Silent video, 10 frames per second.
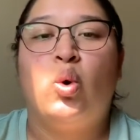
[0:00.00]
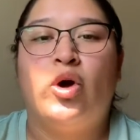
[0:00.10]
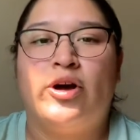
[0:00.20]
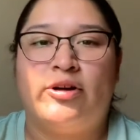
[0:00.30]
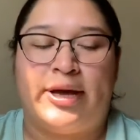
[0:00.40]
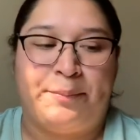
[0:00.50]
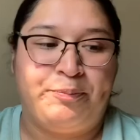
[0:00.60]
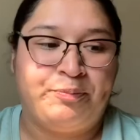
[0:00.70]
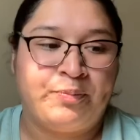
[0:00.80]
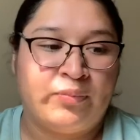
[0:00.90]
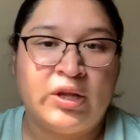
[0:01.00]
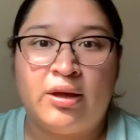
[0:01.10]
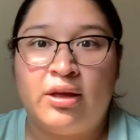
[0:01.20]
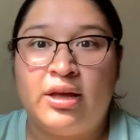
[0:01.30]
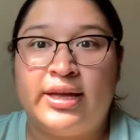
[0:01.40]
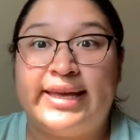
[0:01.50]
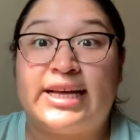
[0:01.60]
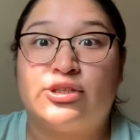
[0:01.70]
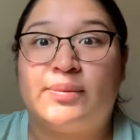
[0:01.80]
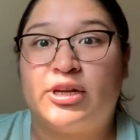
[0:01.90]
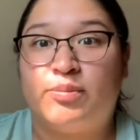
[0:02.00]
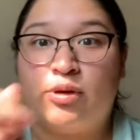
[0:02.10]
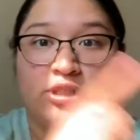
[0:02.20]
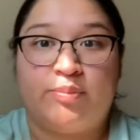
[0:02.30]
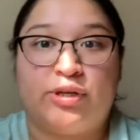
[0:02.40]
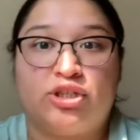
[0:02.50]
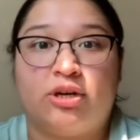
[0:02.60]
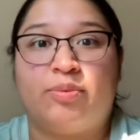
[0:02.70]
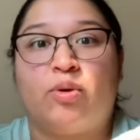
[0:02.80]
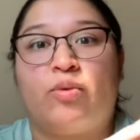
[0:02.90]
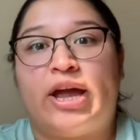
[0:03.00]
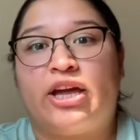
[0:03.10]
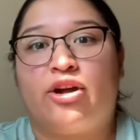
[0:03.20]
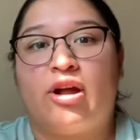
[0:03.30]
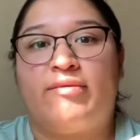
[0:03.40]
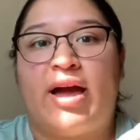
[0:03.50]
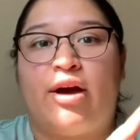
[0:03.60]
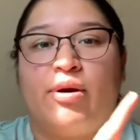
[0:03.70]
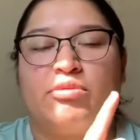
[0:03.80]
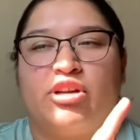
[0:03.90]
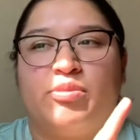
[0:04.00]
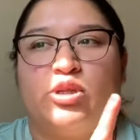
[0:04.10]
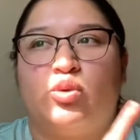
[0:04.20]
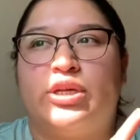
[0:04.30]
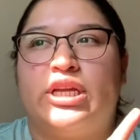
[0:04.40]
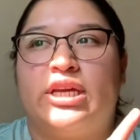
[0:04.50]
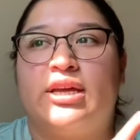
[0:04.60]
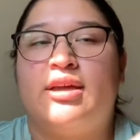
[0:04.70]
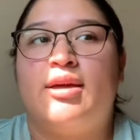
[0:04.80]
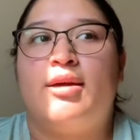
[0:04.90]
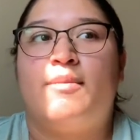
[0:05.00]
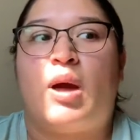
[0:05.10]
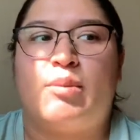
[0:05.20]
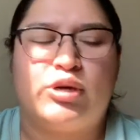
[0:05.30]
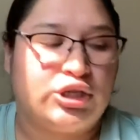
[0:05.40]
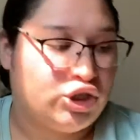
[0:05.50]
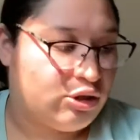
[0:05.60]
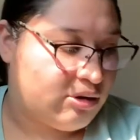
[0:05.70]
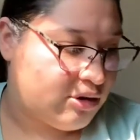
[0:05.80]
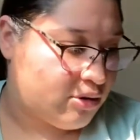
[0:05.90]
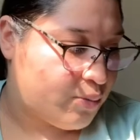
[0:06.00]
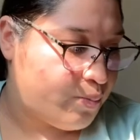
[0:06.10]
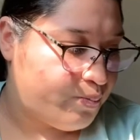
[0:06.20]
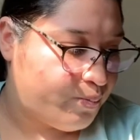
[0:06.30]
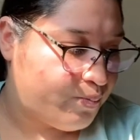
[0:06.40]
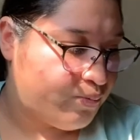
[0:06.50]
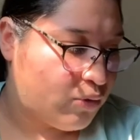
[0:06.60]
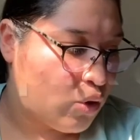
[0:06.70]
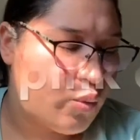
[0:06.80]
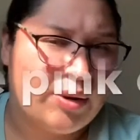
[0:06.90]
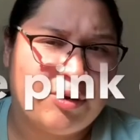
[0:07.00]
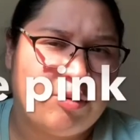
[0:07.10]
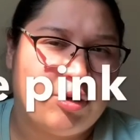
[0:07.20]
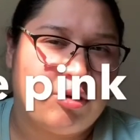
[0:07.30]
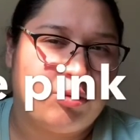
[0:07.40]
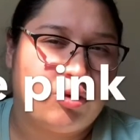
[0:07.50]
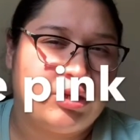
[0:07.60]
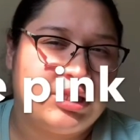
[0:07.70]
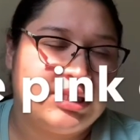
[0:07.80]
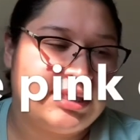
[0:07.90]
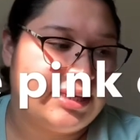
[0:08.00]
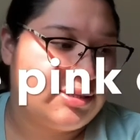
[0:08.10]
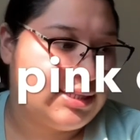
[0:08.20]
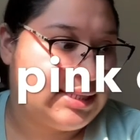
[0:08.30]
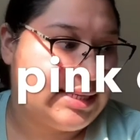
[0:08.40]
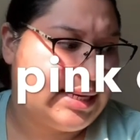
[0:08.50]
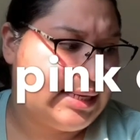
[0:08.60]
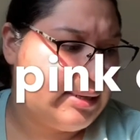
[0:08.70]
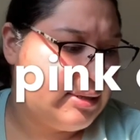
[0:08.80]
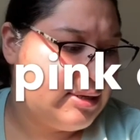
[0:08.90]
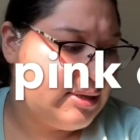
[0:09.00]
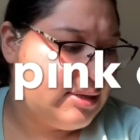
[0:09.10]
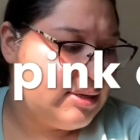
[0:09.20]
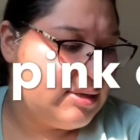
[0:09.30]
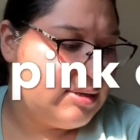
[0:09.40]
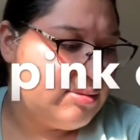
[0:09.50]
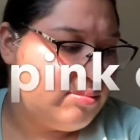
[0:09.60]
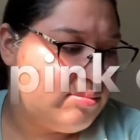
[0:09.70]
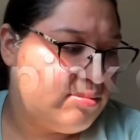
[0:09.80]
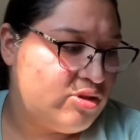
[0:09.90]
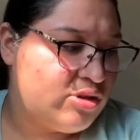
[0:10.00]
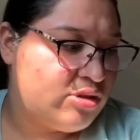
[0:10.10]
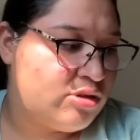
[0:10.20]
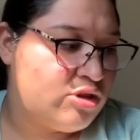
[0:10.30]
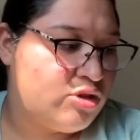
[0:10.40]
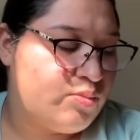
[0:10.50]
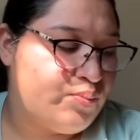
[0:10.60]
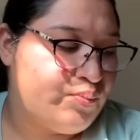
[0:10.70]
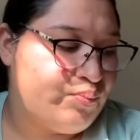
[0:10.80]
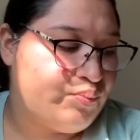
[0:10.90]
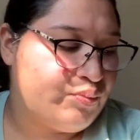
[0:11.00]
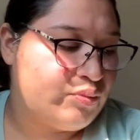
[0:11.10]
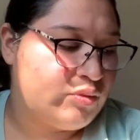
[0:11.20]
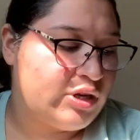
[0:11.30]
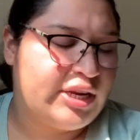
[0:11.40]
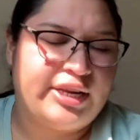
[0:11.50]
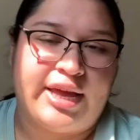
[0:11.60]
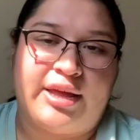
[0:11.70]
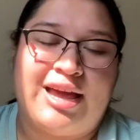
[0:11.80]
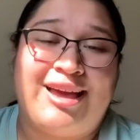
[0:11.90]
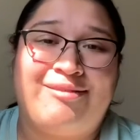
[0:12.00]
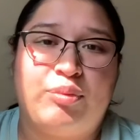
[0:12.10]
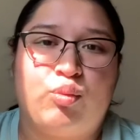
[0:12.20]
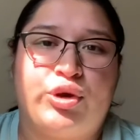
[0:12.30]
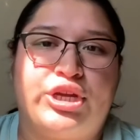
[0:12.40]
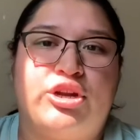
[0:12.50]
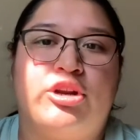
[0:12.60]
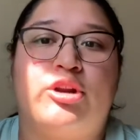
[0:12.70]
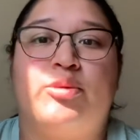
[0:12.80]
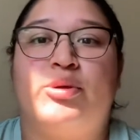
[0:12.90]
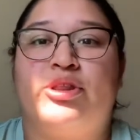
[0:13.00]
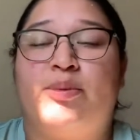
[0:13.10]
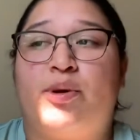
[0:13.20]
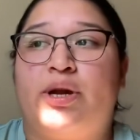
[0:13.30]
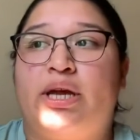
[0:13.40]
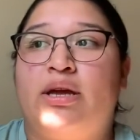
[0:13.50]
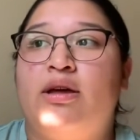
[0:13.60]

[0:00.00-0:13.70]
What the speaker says: Okay. Yeah, so I'm gonna post a picture up right here of how I'm gonna be doing it. I'm not sure when I'm gonna be uploading this, like I said. And yeah, I have been working on her birthday party.